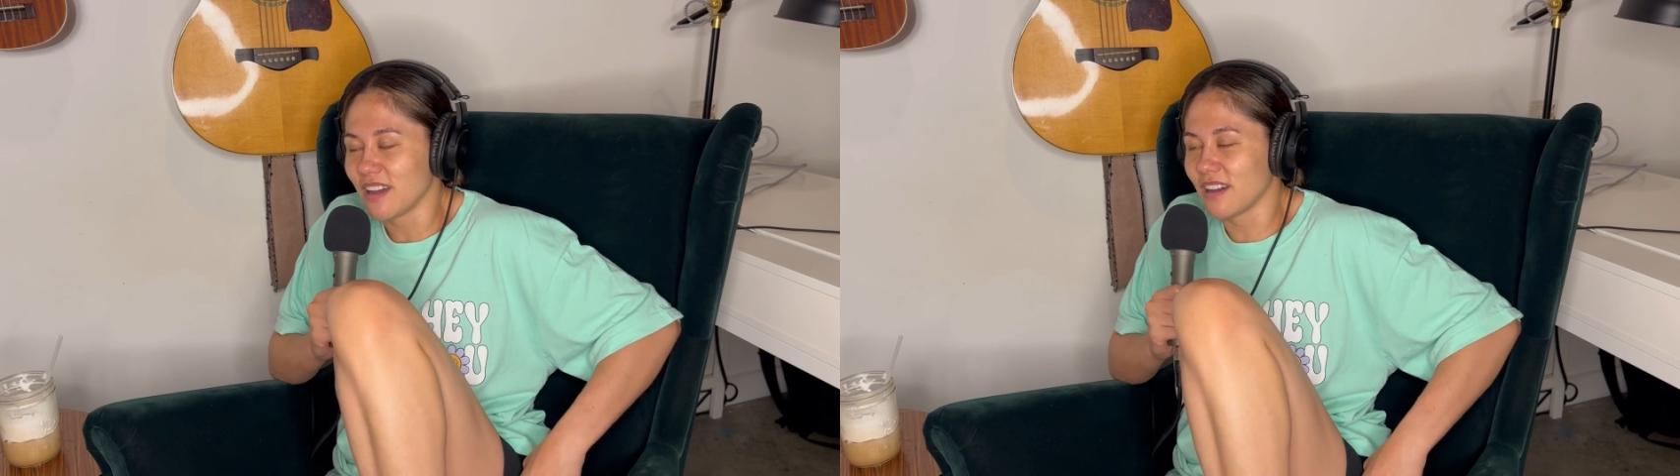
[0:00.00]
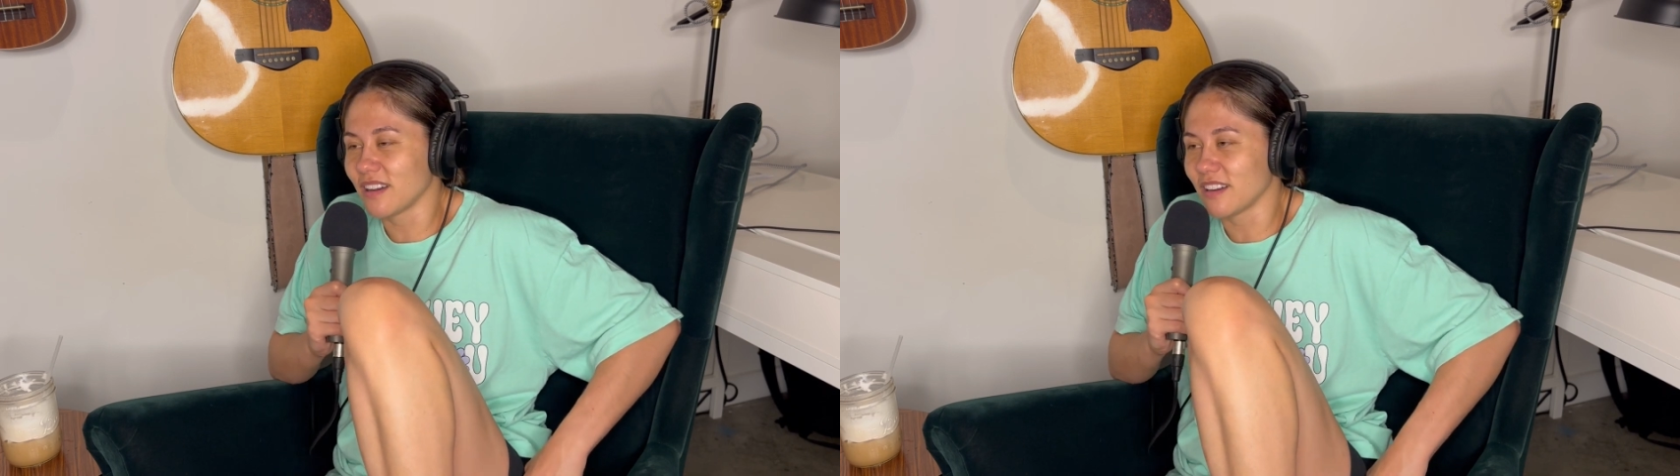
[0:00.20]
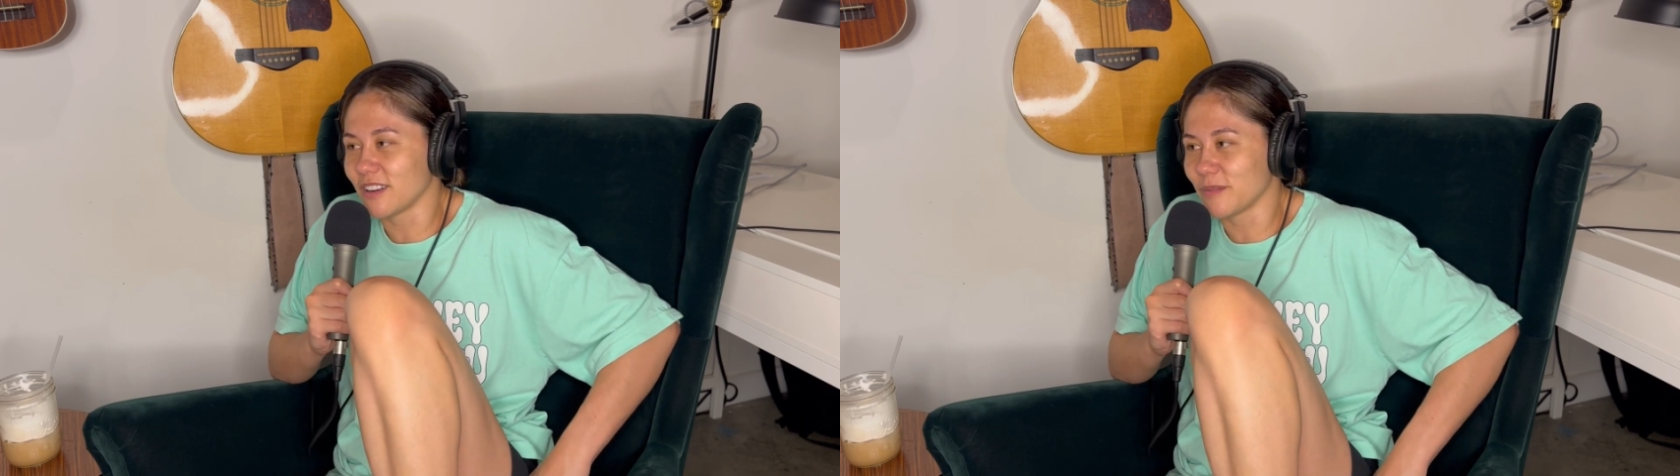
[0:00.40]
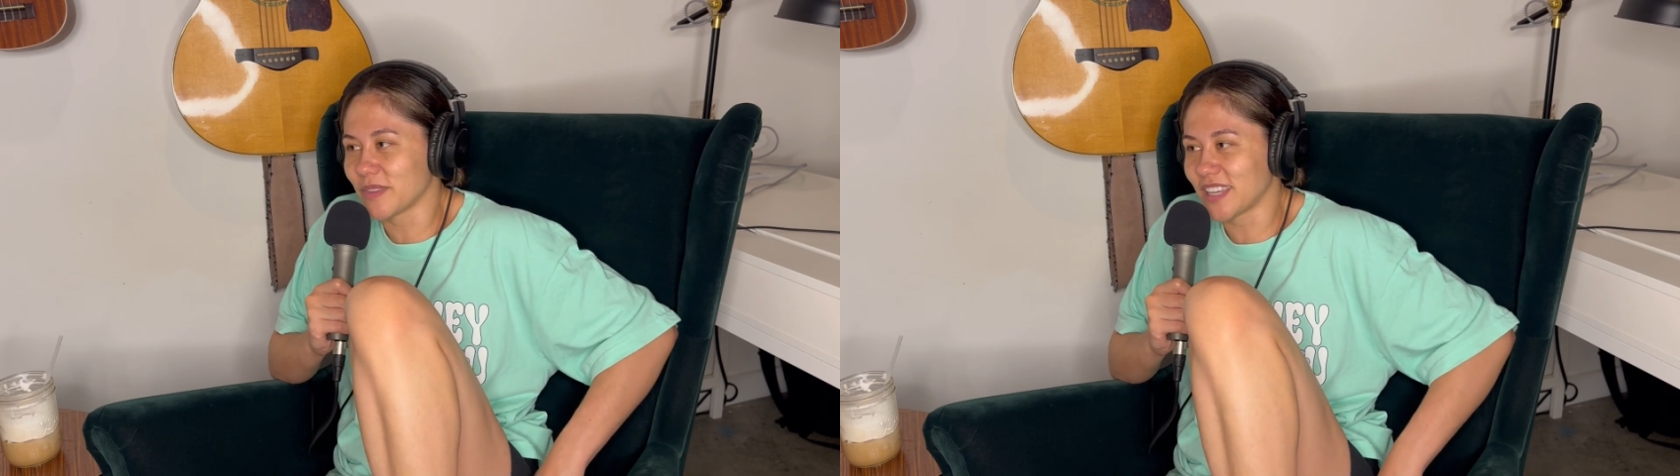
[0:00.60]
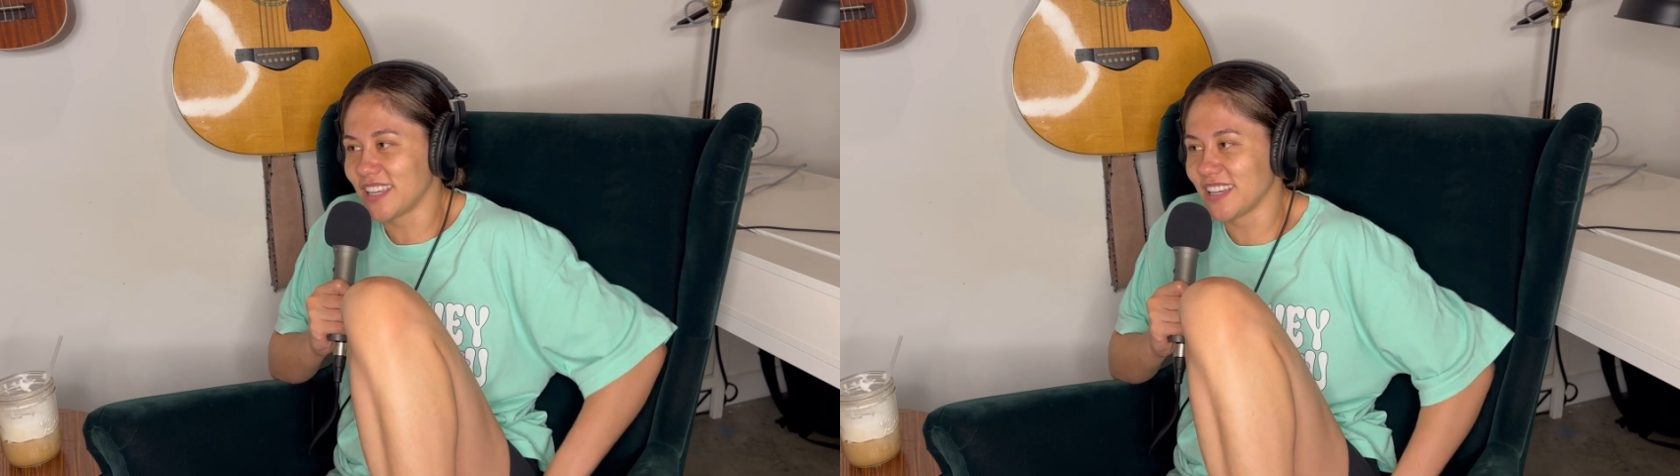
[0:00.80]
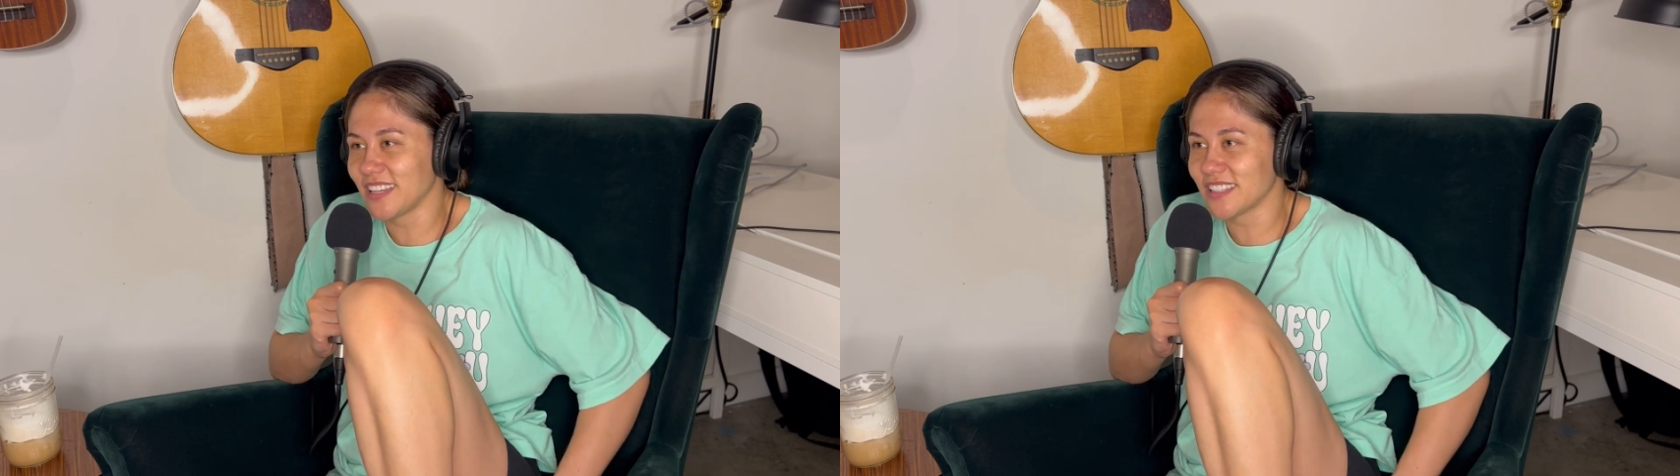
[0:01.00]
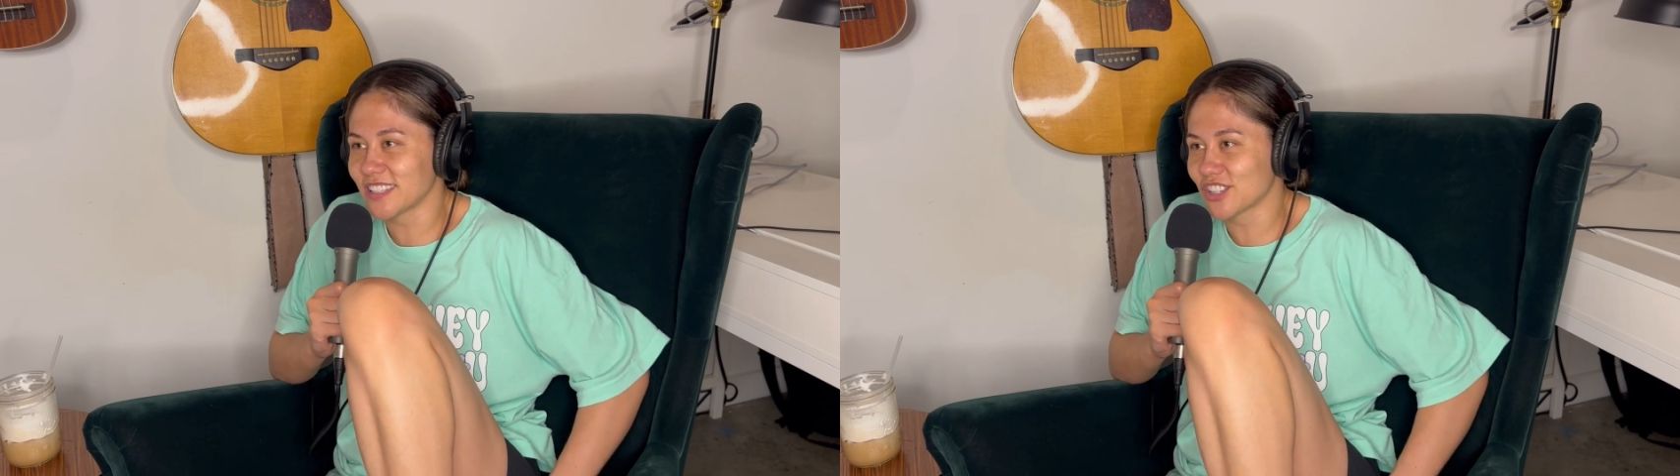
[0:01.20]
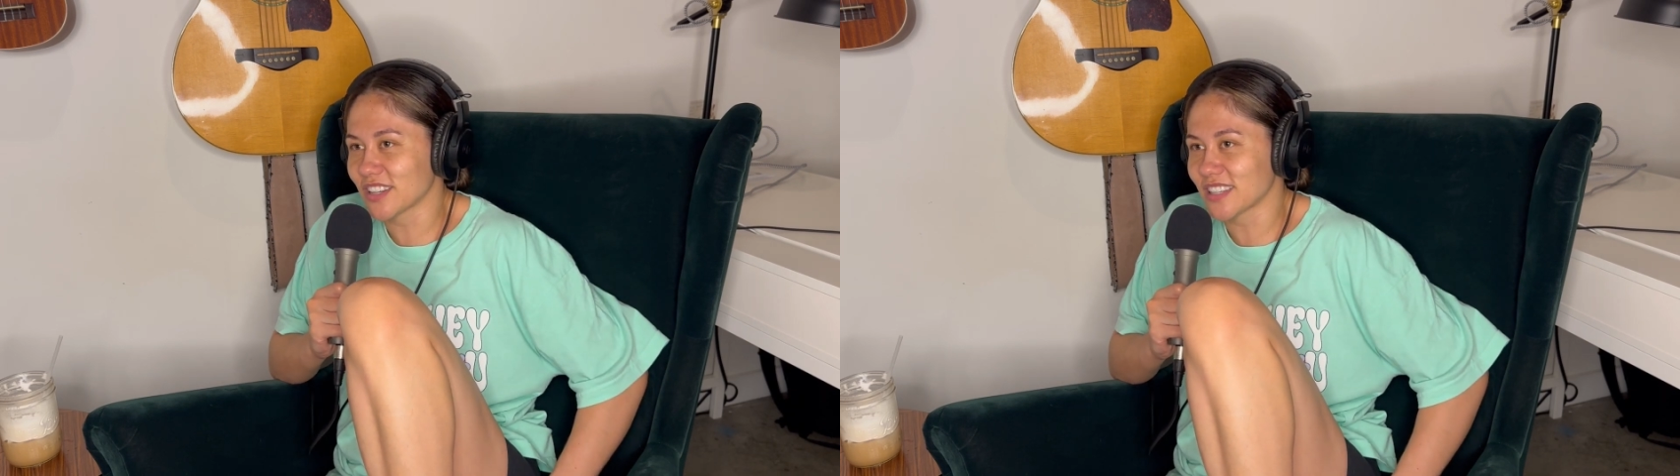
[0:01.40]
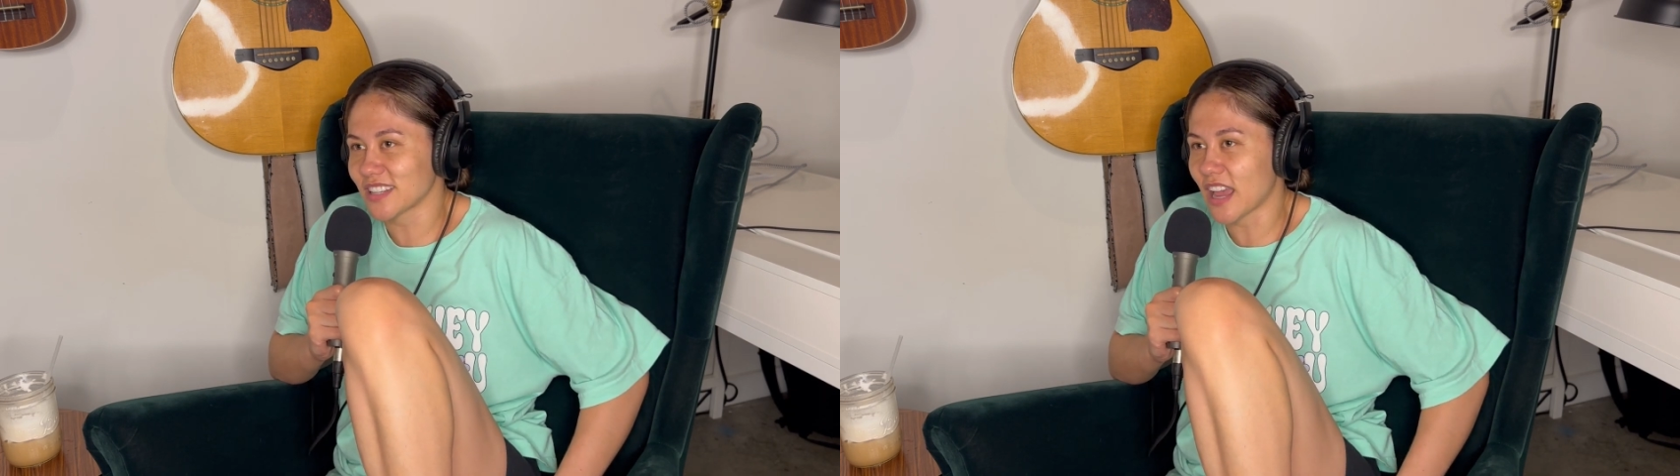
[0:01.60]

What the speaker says: Mm-hmm. He's just